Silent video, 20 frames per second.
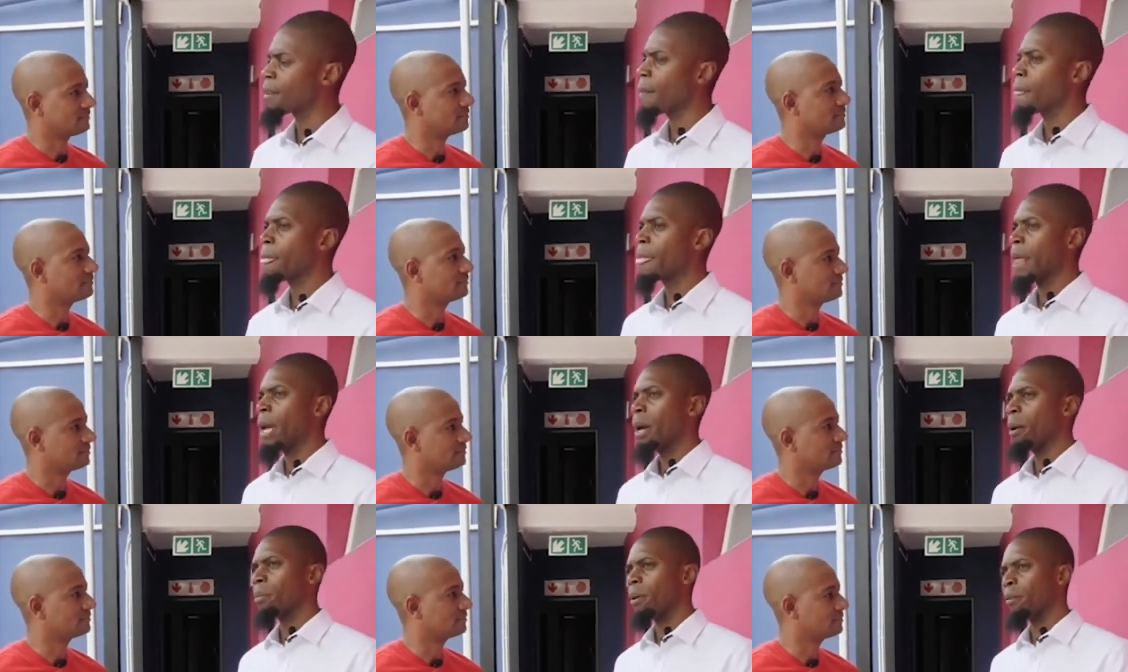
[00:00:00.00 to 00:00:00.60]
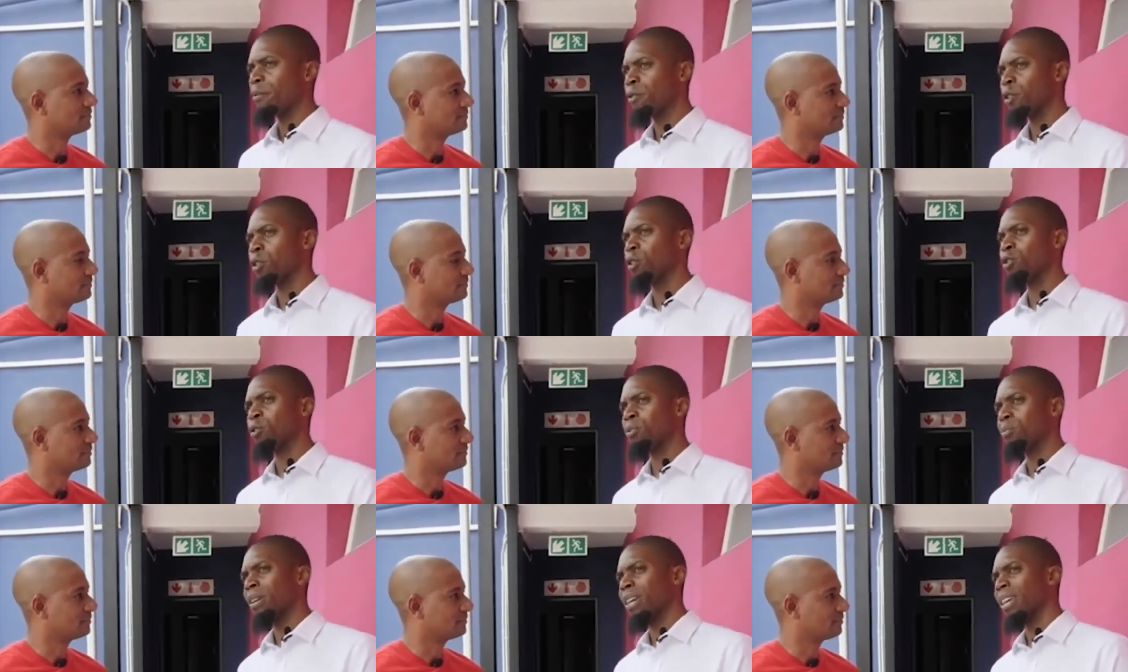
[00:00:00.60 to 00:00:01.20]
Speaker 1: mm. but for
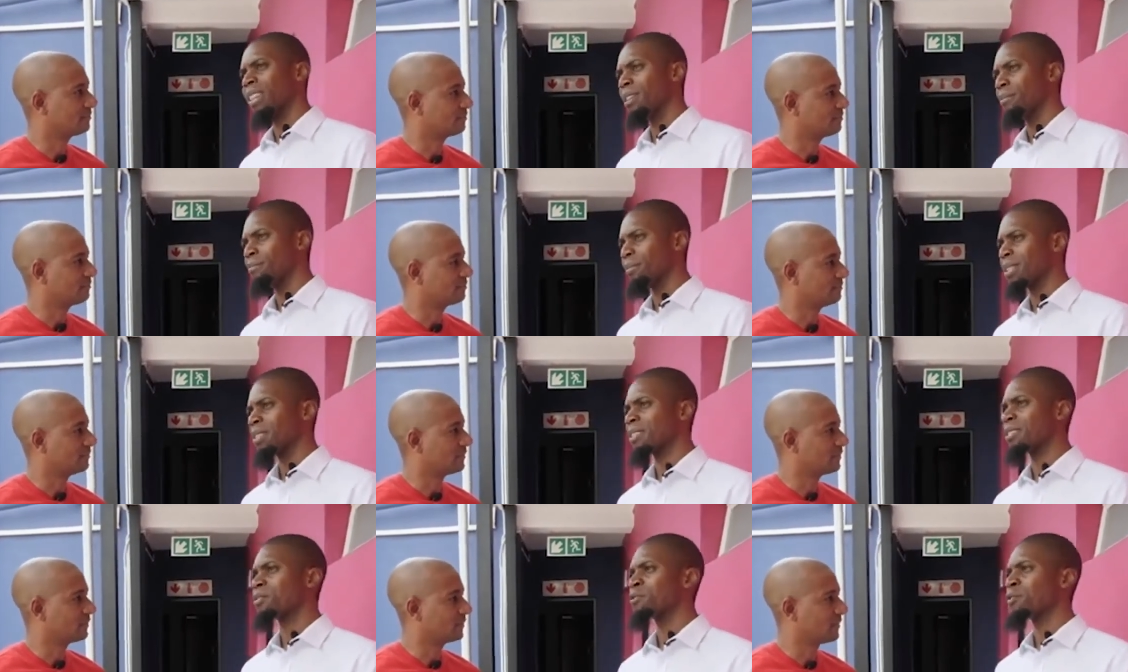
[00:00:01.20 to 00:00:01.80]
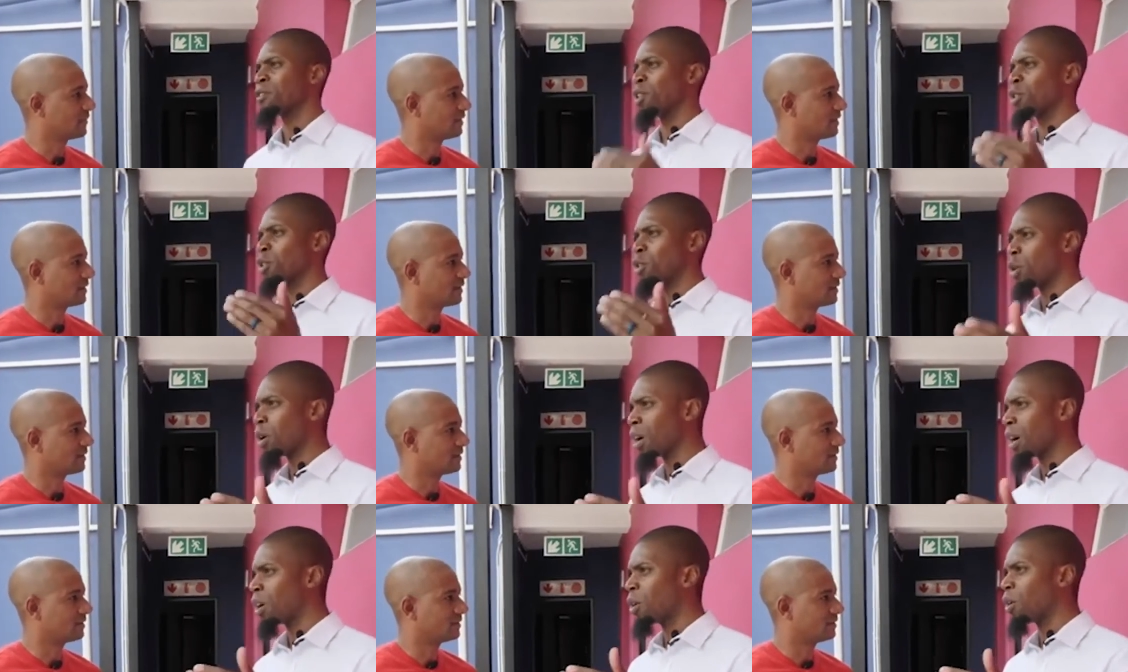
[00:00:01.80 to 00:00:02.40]
you to be in the business for a
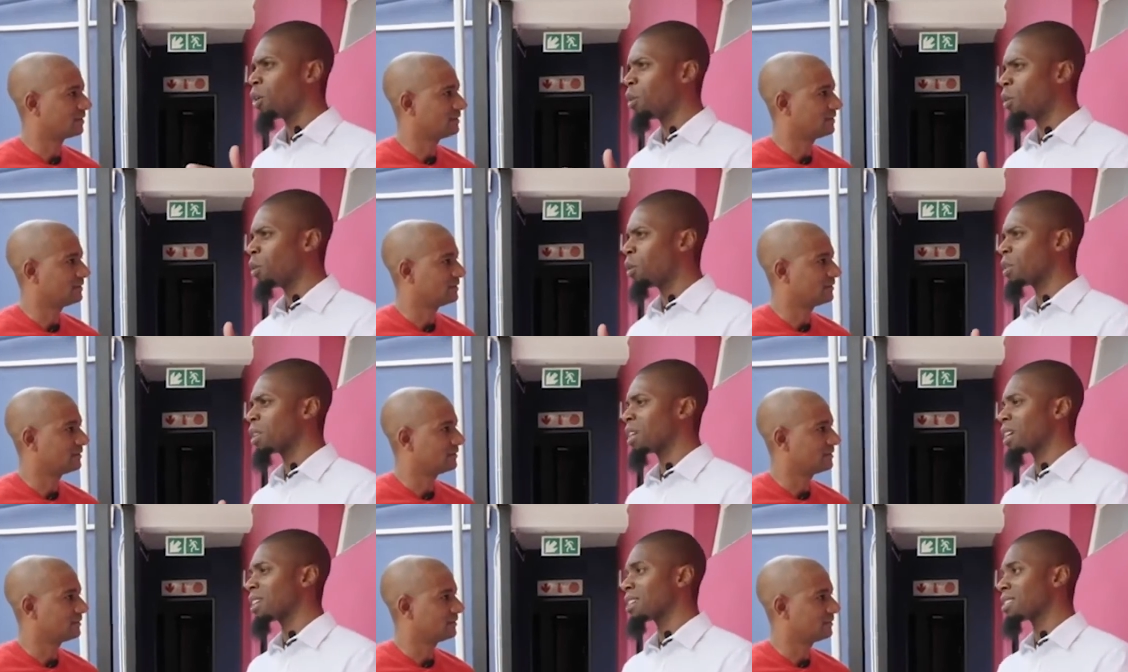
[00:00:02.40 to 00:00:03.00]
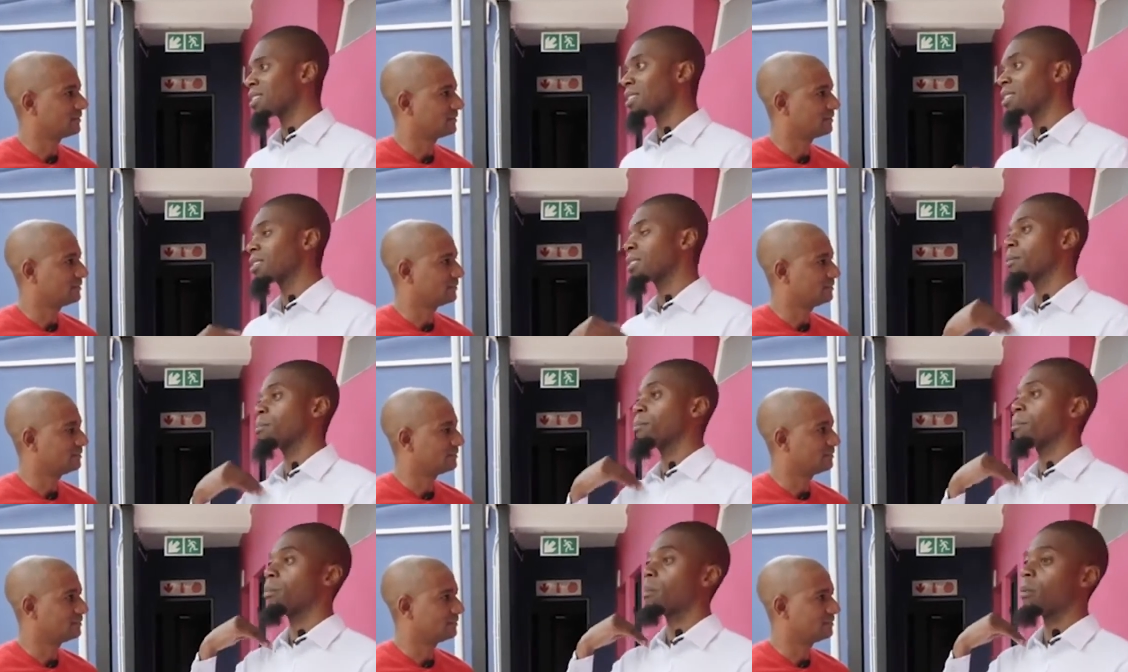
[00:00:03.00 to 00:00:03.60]
longer haul, there
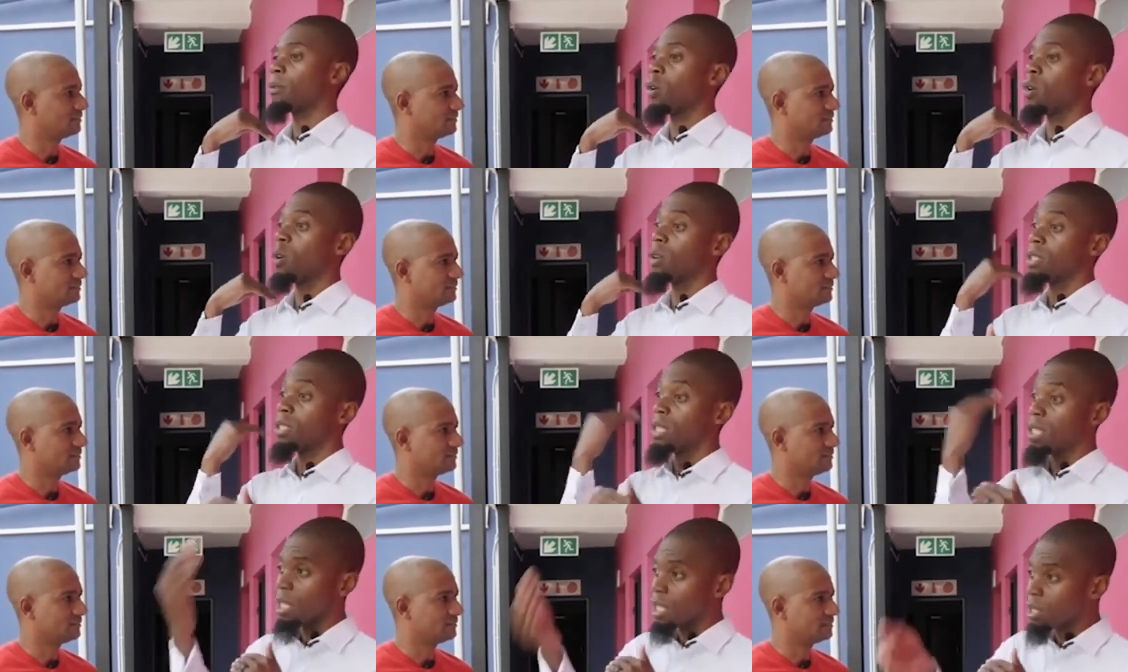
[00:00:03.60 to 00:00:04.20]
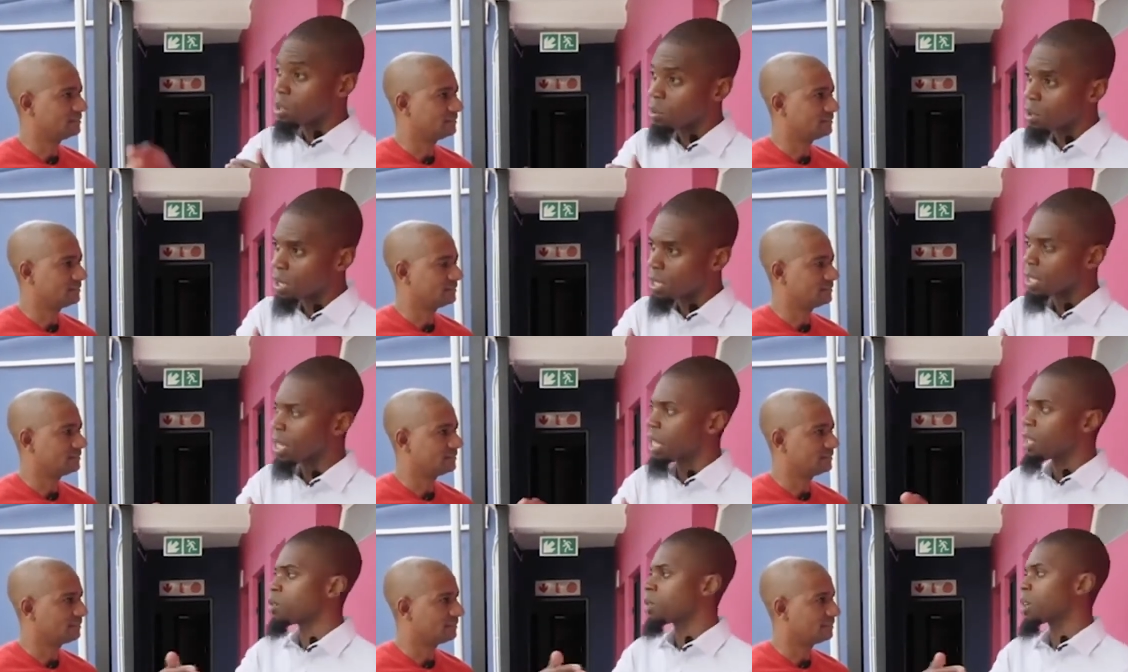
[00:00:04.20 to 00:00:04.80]
is
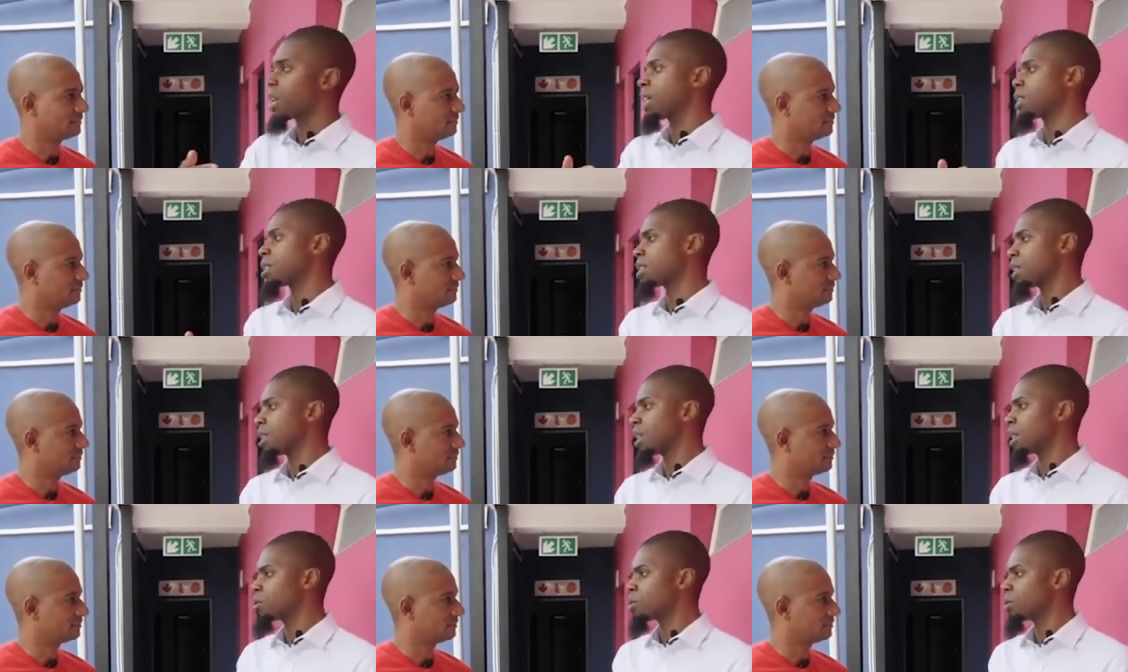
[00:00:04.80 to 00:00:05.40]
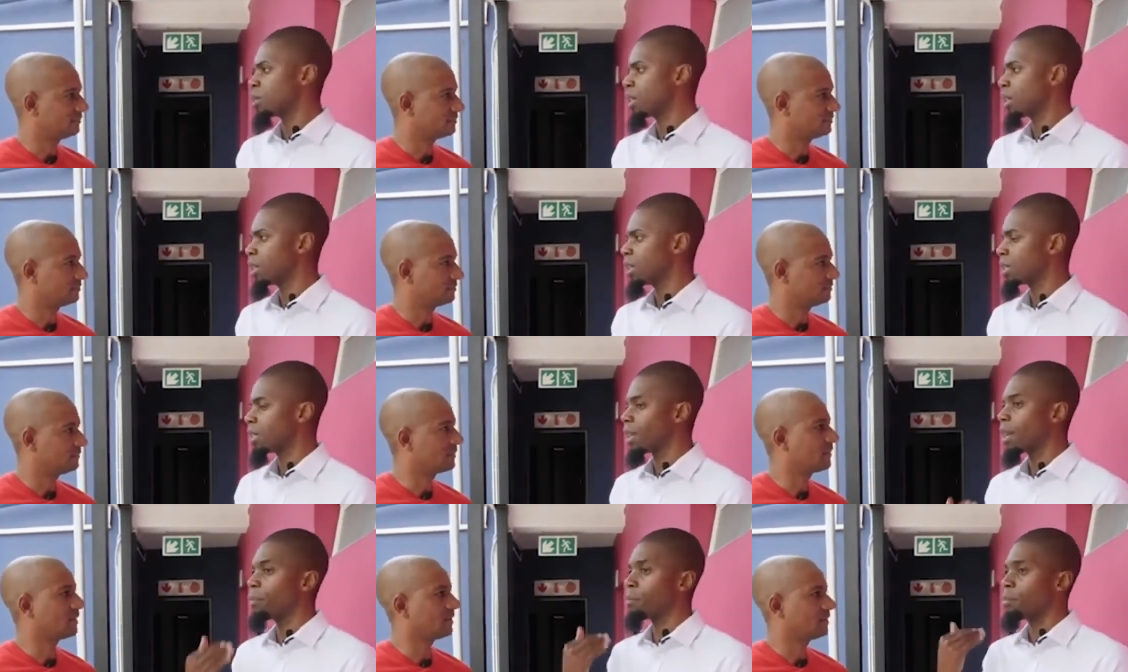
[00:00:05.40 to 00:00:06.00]
continuous education that you
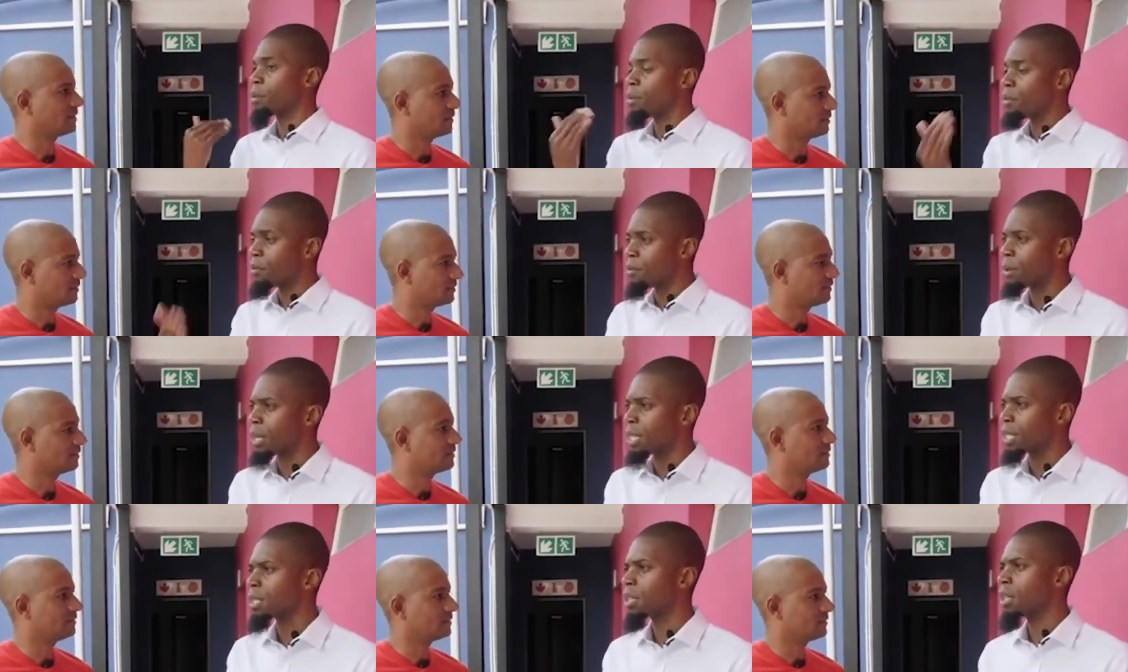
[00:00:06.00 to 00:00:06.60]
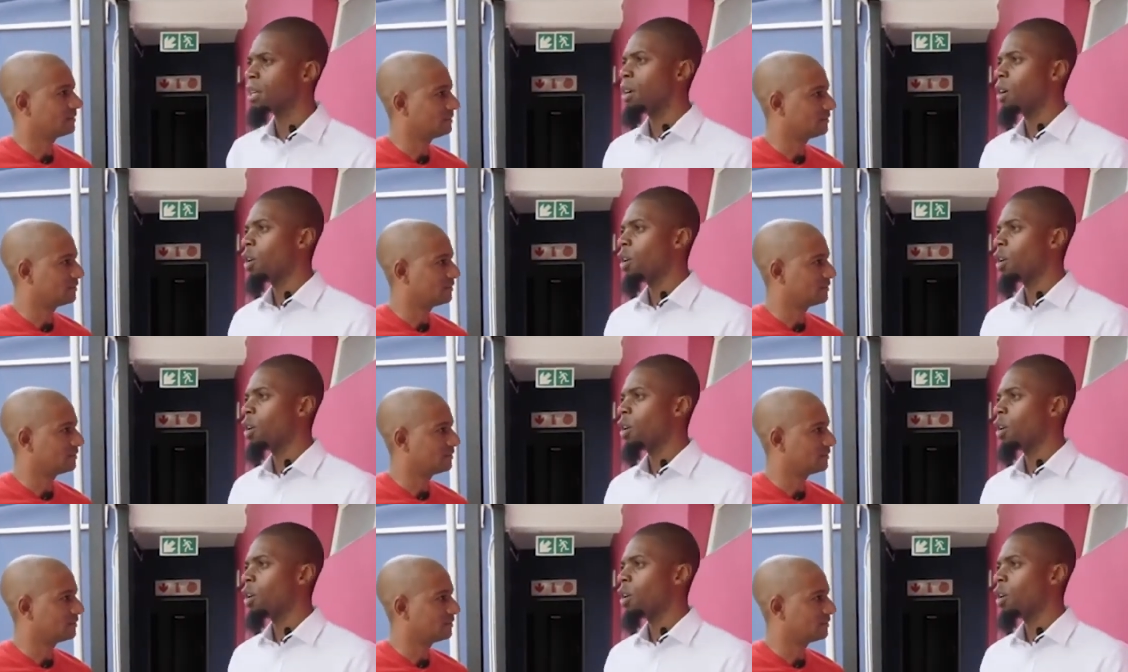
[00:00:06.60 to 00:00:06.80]
need, improvement